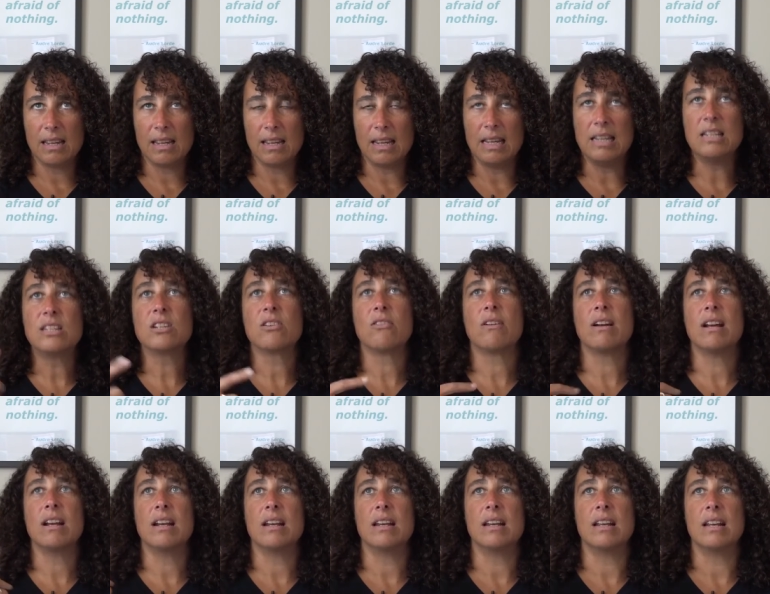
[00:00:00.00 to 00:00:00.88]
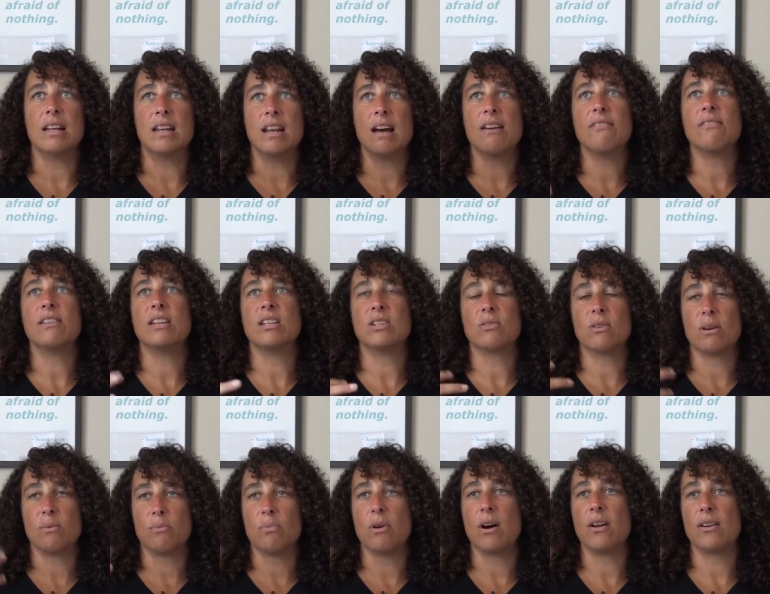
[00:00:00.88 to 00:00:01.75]
integrated enough into
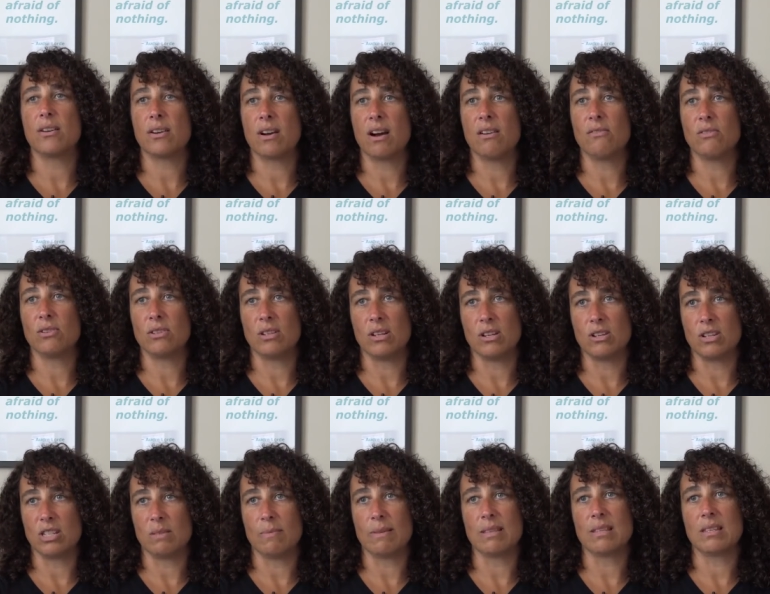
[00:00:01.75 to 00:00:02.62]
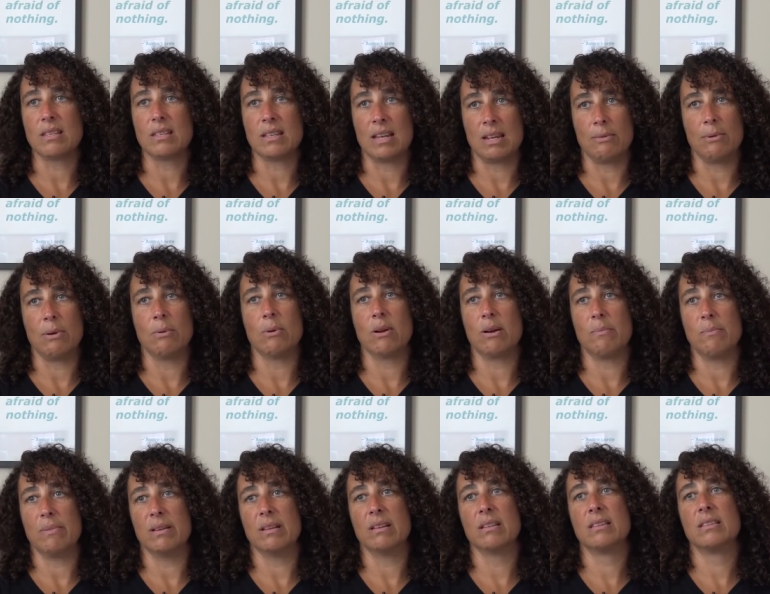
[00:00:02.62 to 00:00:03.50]
our broader conversations about the society we want to
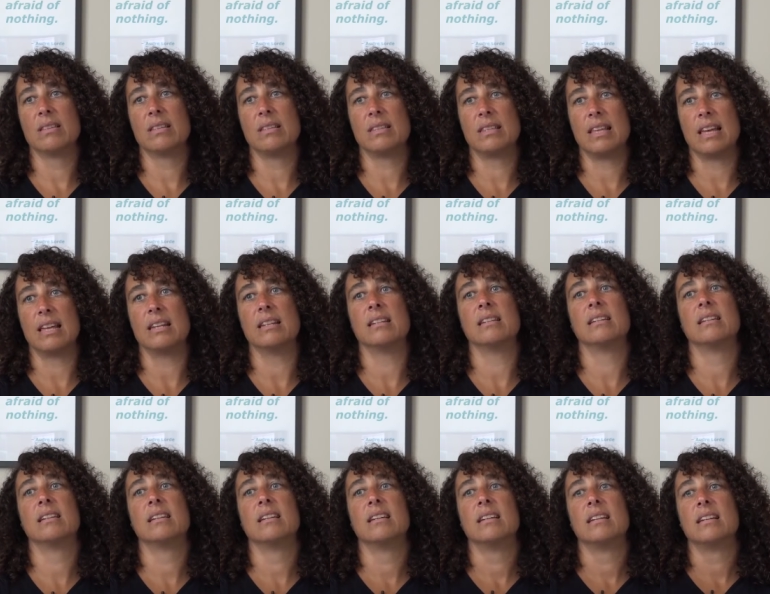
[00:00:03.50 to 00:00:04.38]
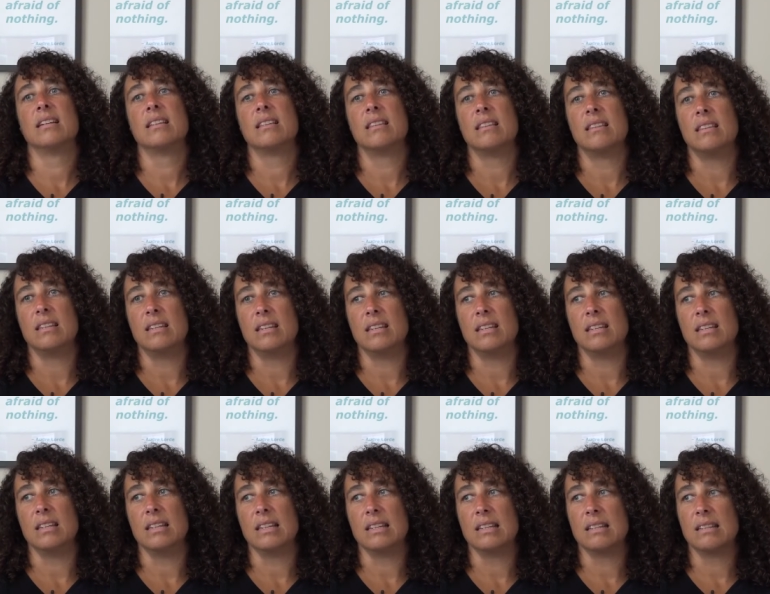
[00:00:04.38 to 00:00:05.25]
build, that then
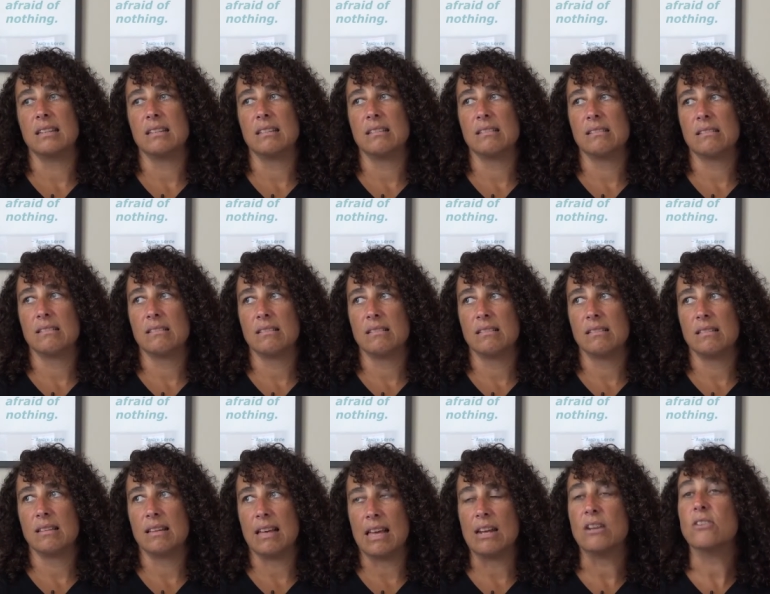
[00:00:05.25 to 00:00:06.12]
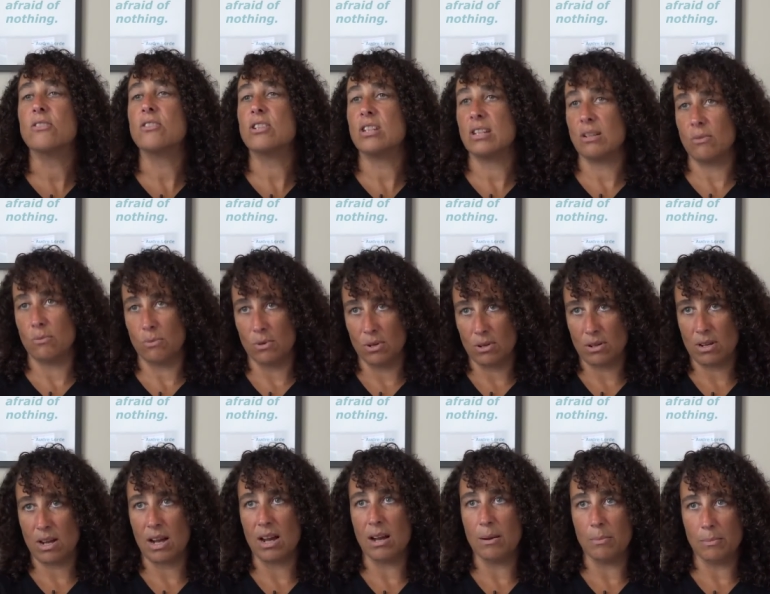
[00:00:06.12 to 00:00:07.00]
the energy will
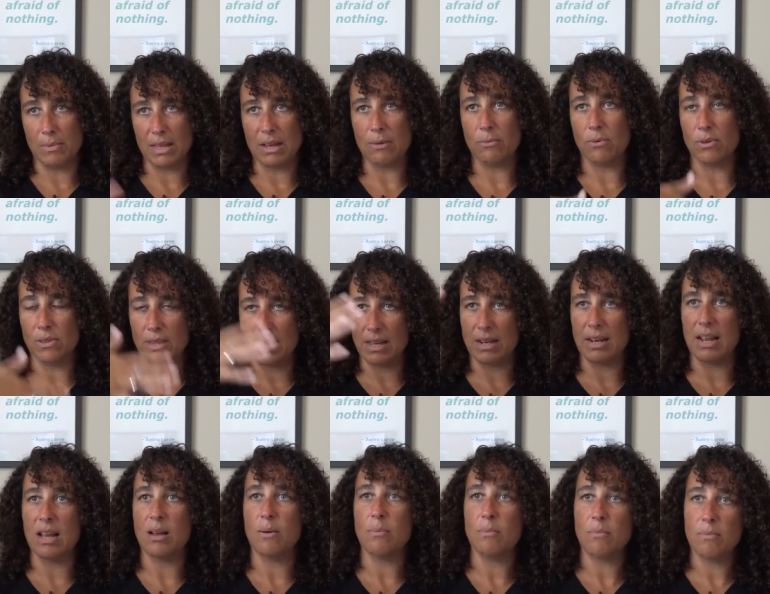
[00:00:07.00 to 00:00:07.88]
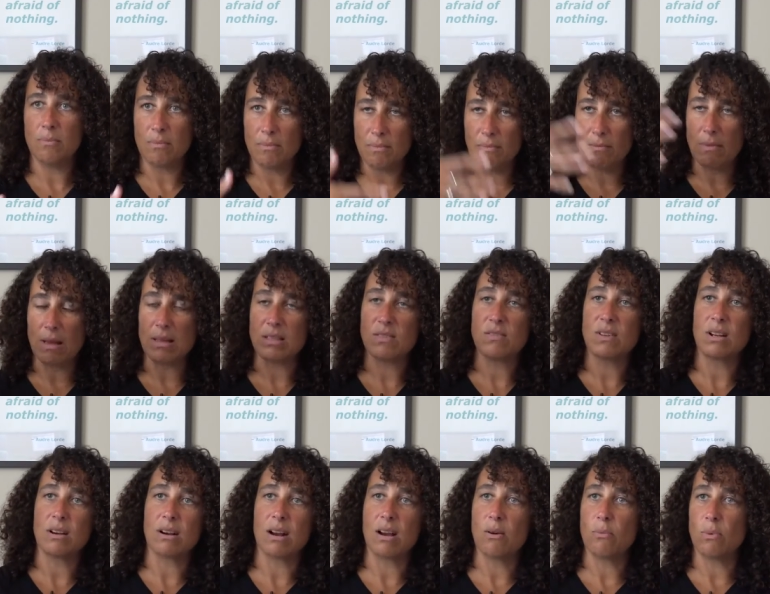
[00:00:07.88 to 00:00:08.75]
come that will then help us
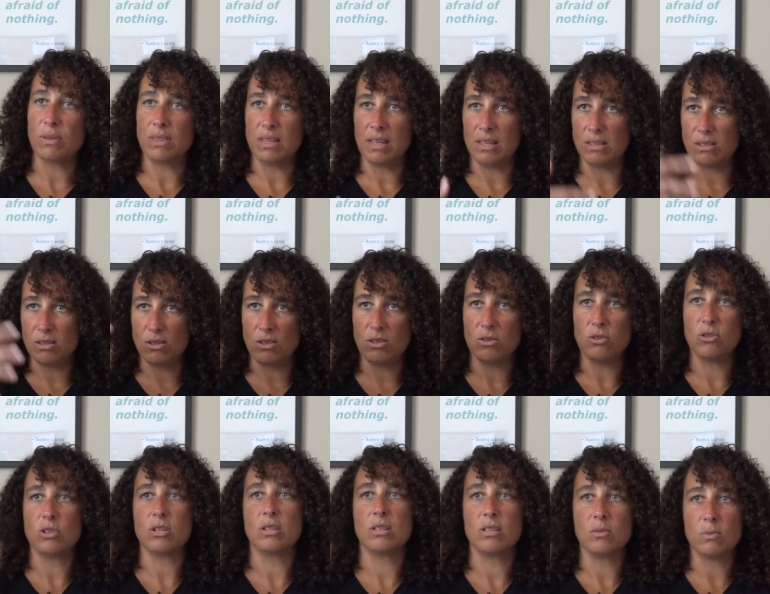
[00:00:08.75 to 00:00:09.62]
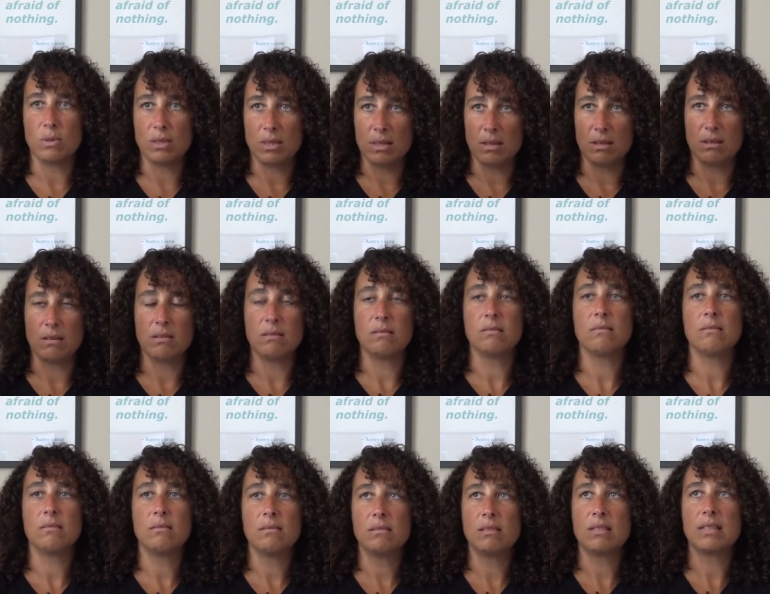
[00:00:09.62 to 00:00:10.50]
figure out what the institutions, what the
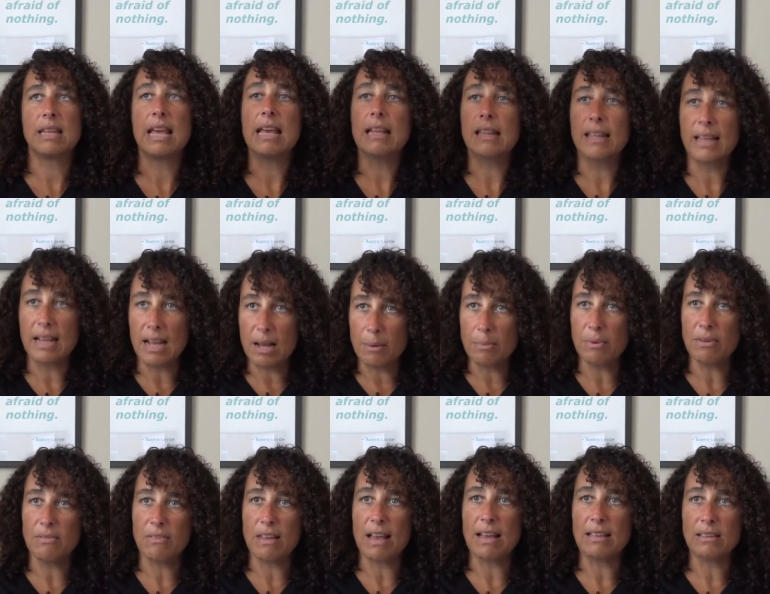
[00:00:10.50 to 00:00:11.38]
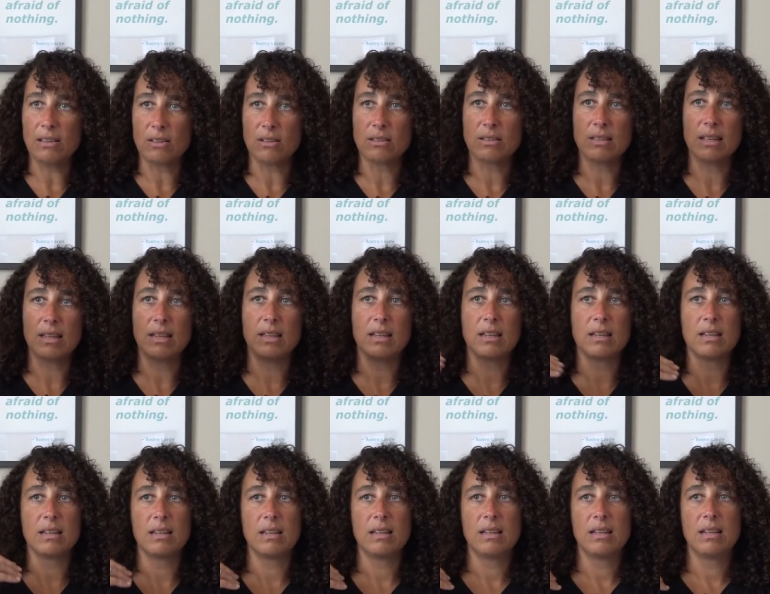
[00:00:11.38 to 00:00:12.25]
scaling up of that looks
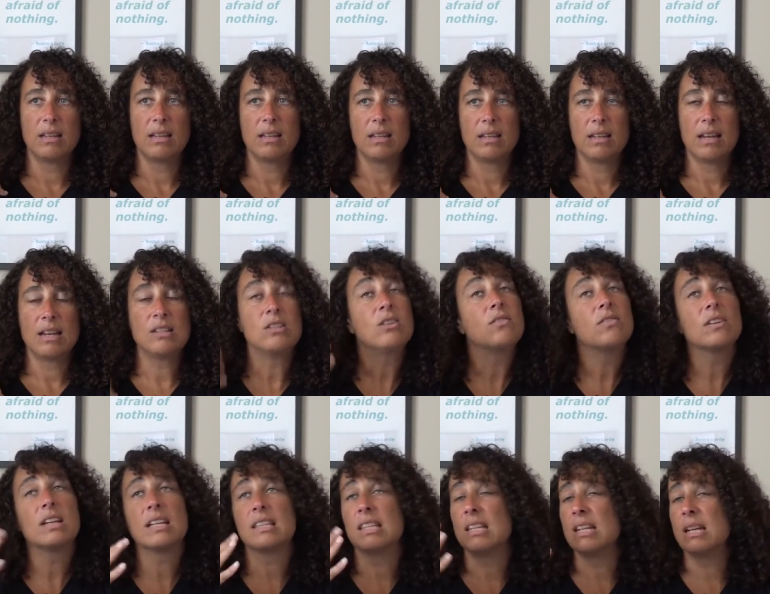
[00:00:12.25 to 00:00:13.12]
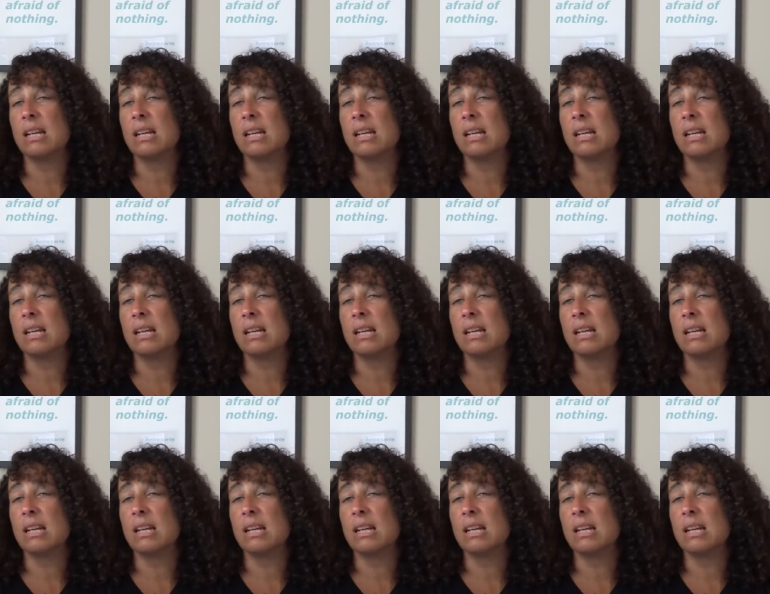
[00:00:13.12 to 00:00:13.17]
like. I do feel like the